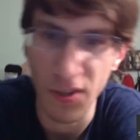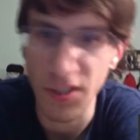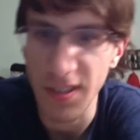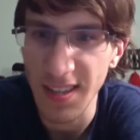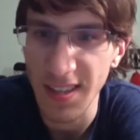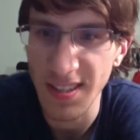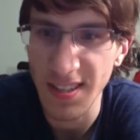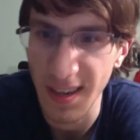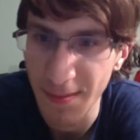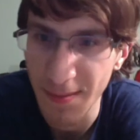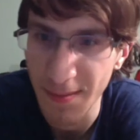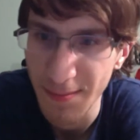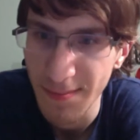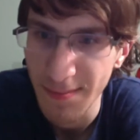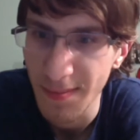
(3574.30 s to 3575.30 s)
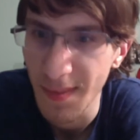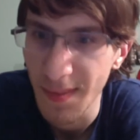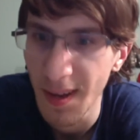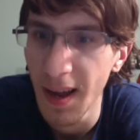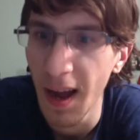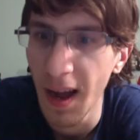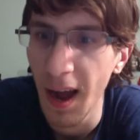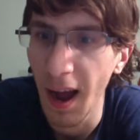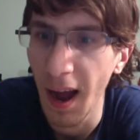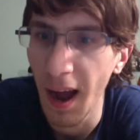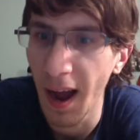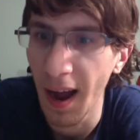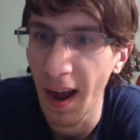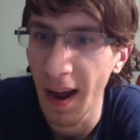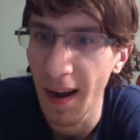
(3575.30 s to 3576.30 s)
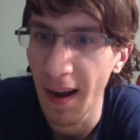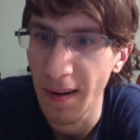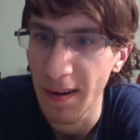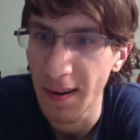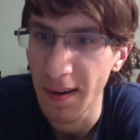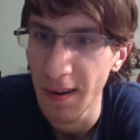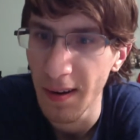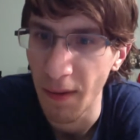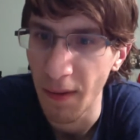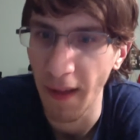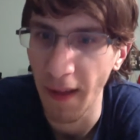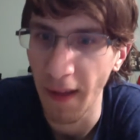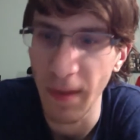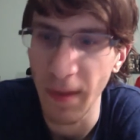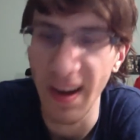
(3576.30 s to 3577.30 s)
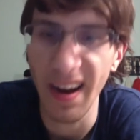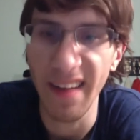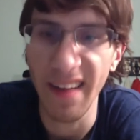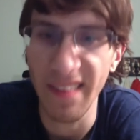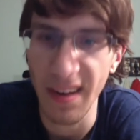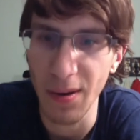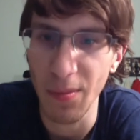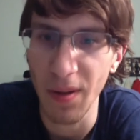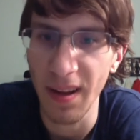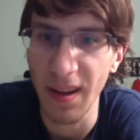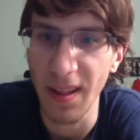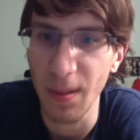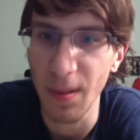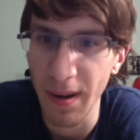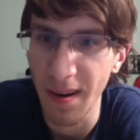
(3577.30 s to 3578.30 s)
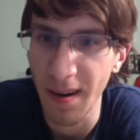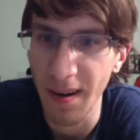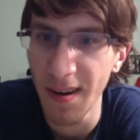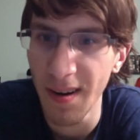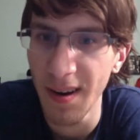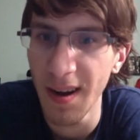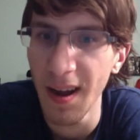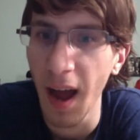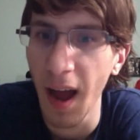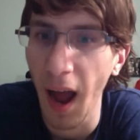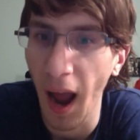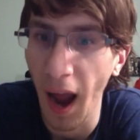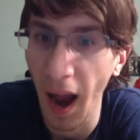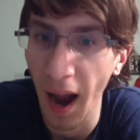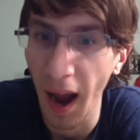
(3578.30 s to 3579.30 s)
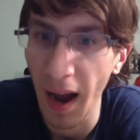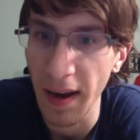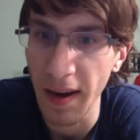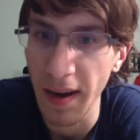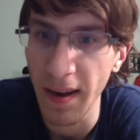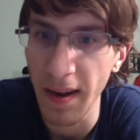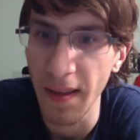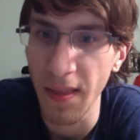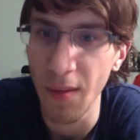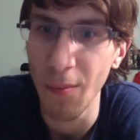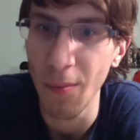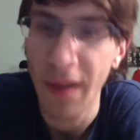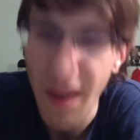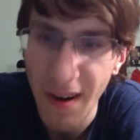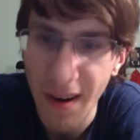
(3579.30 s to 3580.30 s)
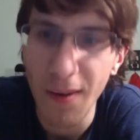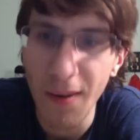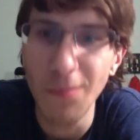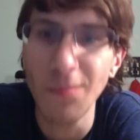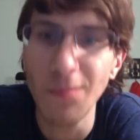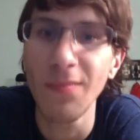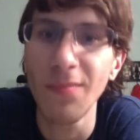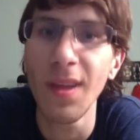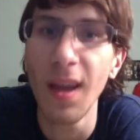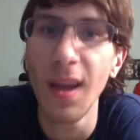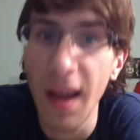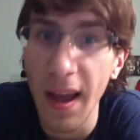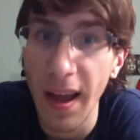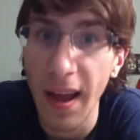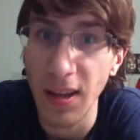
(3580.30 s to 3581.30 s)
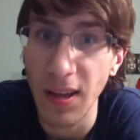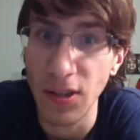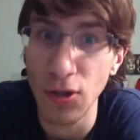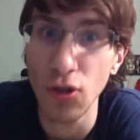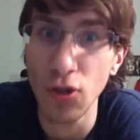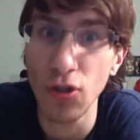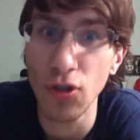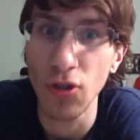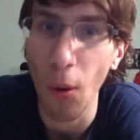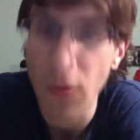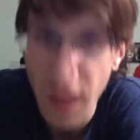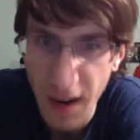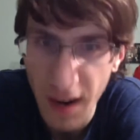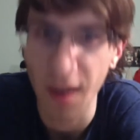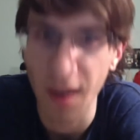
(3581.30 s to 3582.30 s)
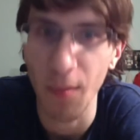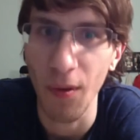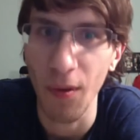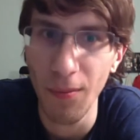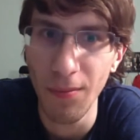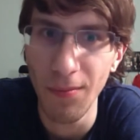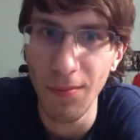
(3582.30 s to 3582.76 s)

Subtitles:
of testing, and me and Anthony were playing the mirror, and the mirror is so terrible.